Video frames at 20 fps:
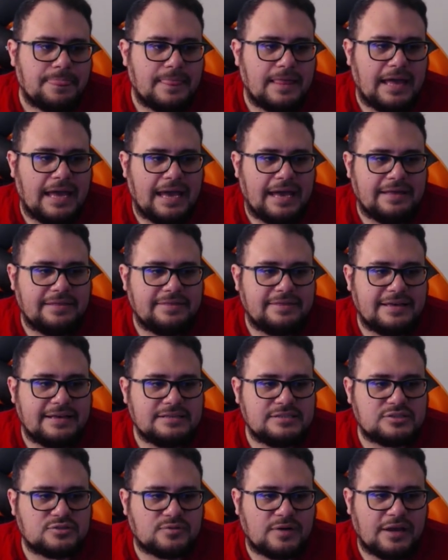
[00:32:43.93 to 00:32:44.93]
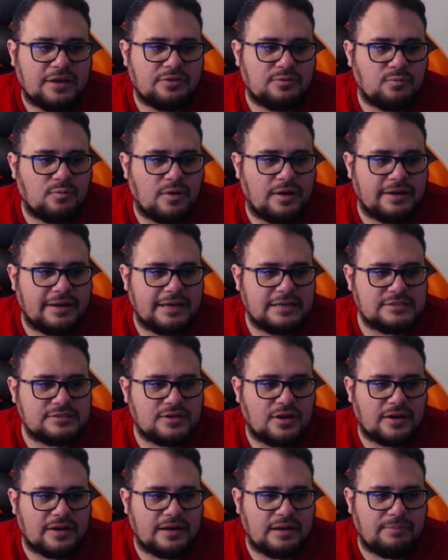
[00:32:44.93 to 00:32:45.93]
and this strength one is
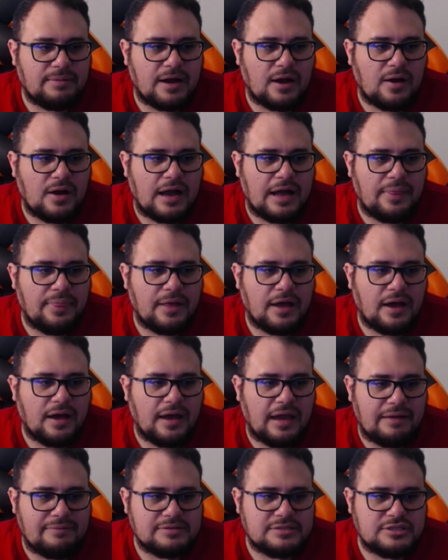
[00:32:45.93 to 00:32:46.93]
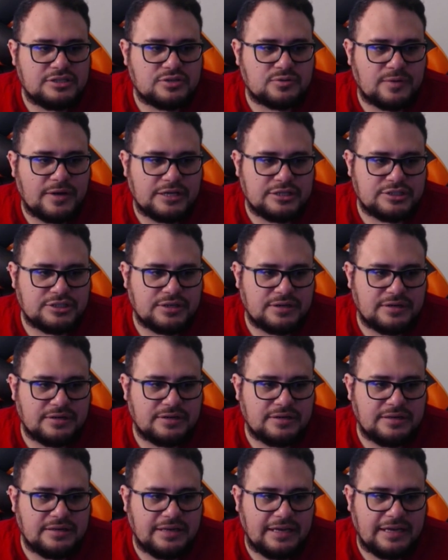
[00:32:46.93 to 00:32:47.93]
talking about how not every situation
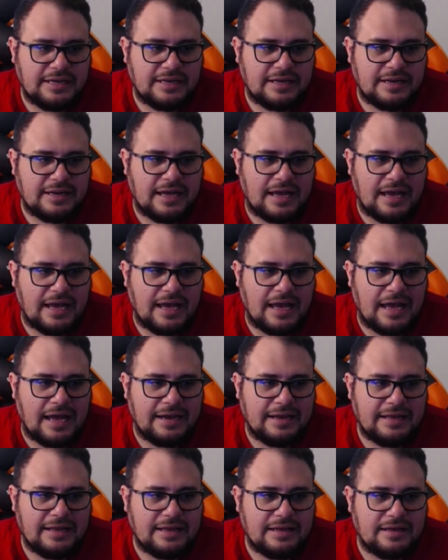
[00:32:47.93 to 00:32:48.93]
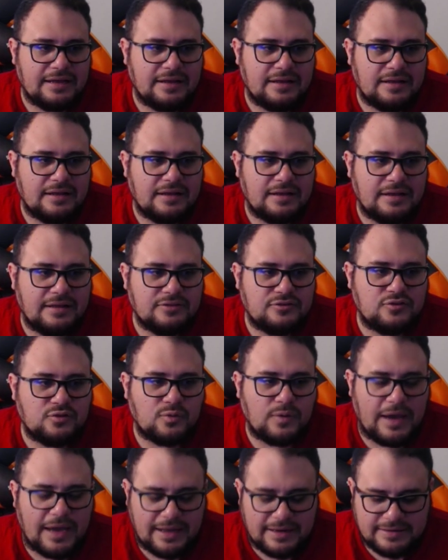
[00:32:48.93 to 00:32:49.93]
needed to
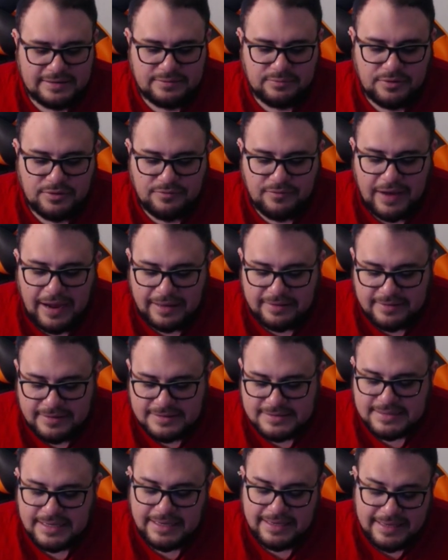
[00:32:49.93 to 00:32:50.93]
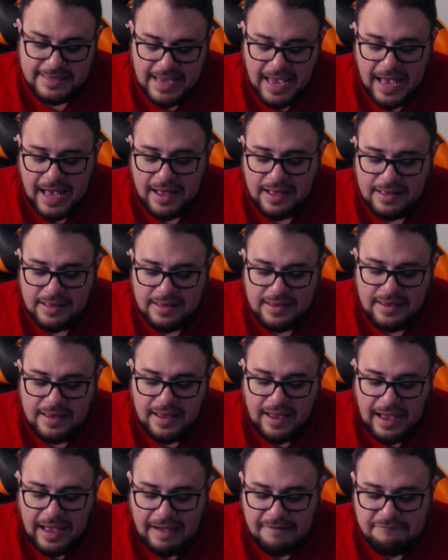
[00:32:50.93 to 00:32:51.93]
end with violence. Yeah,
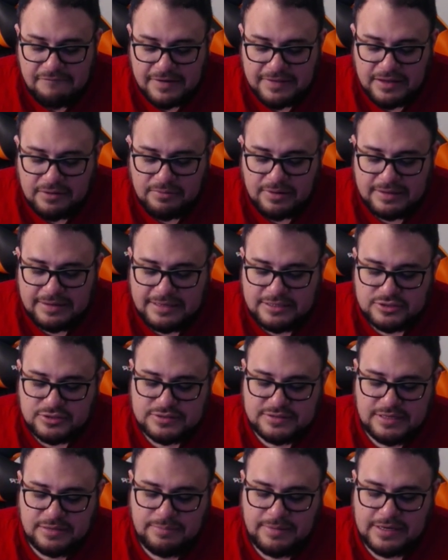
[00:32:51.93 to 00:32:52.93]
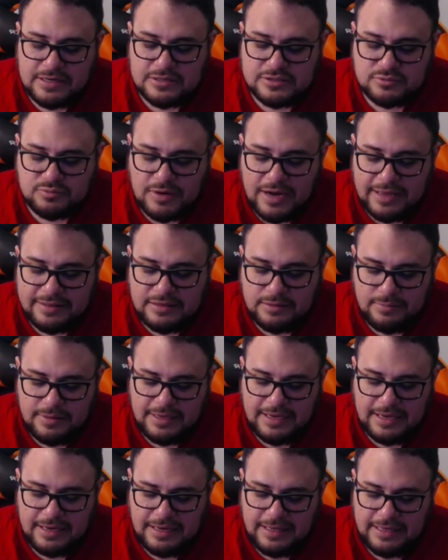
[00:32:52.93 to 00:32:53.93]
I find that really interesting, because right at the
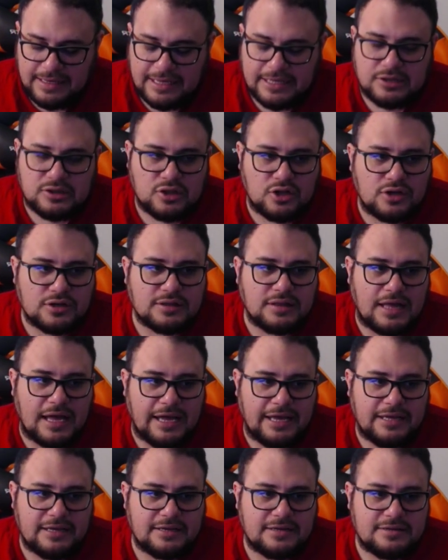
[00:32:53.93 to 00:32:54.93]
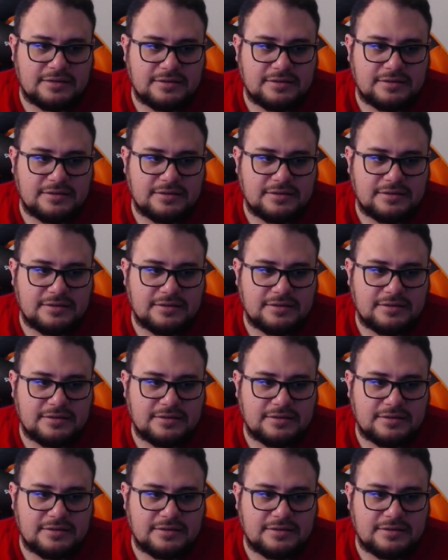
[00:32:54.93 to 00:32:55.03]
beginning it looked like,